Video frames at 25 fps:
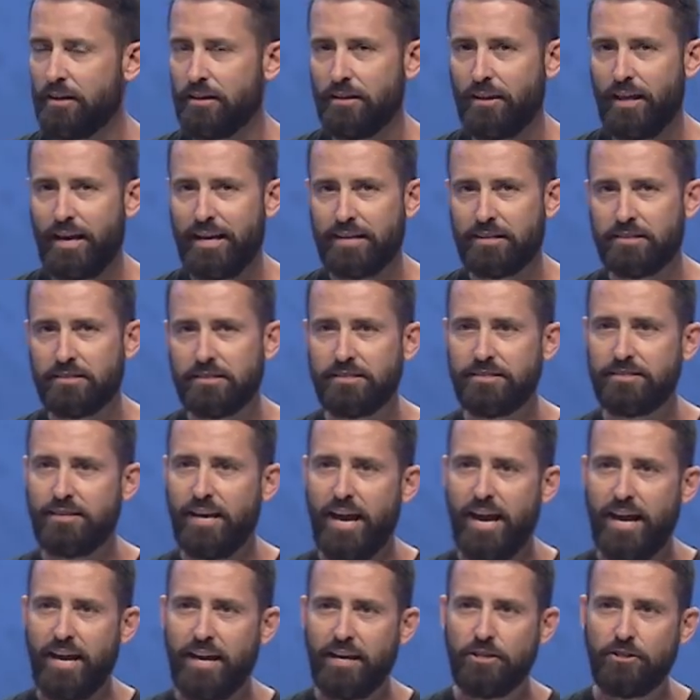Like,
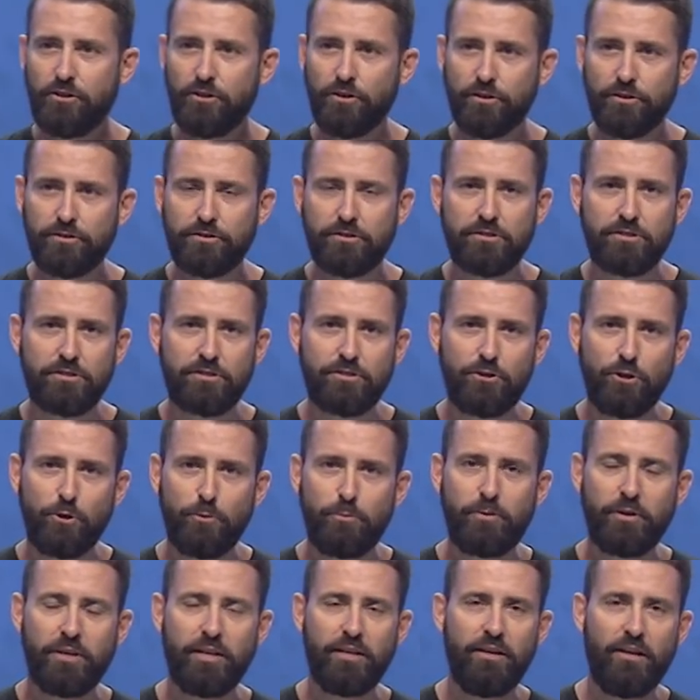say, you're
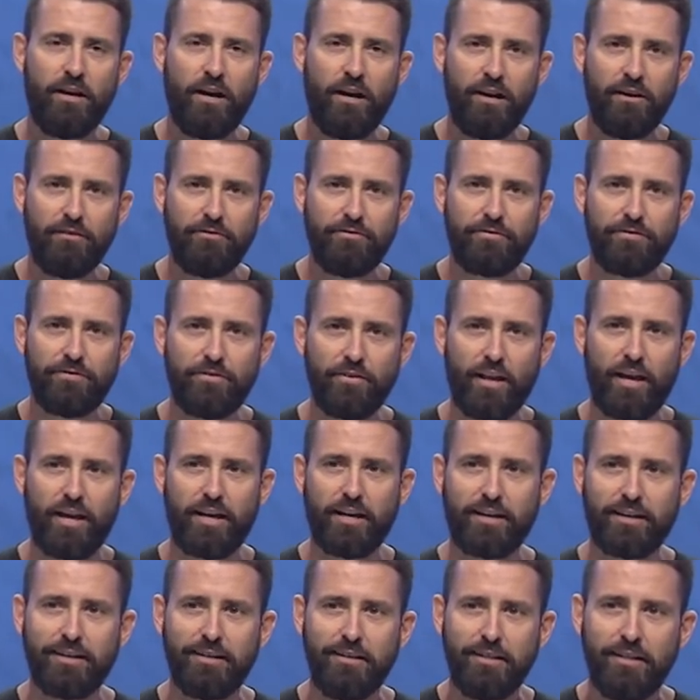stupid enough.
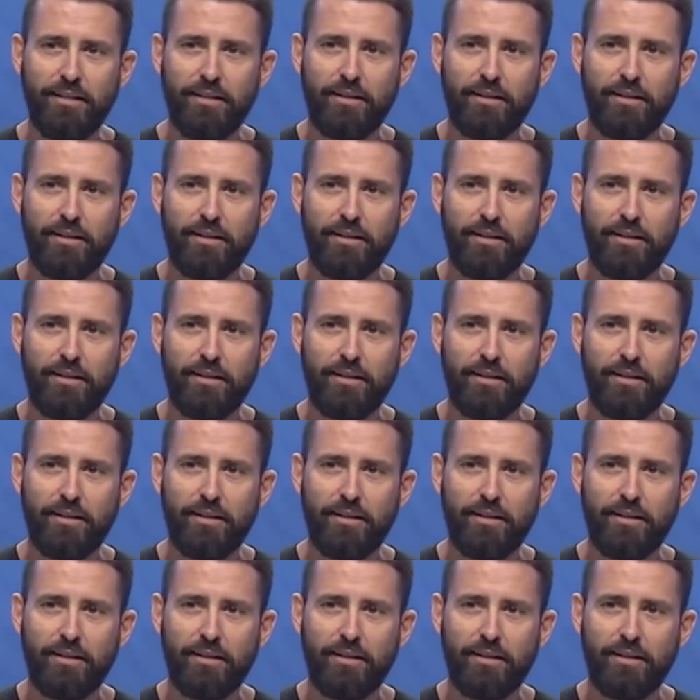Like,